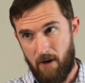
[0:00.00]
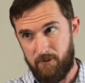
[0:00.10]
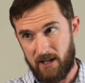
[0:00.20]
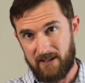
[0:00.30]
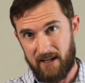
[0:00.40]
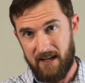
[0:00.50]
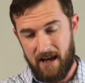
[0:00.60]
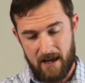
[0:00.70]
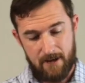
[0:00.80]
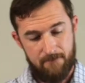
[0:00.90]
objects like an
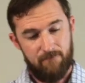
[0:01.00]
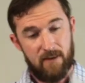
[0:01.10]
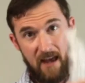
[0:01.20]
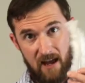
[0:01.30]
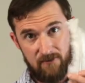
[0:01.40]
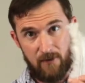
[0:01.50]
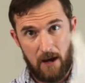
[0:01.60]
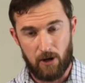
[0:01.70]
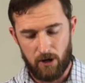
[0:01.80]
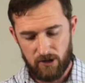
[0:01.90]
egg and
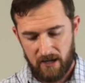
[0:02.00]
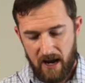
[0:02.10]
feathers,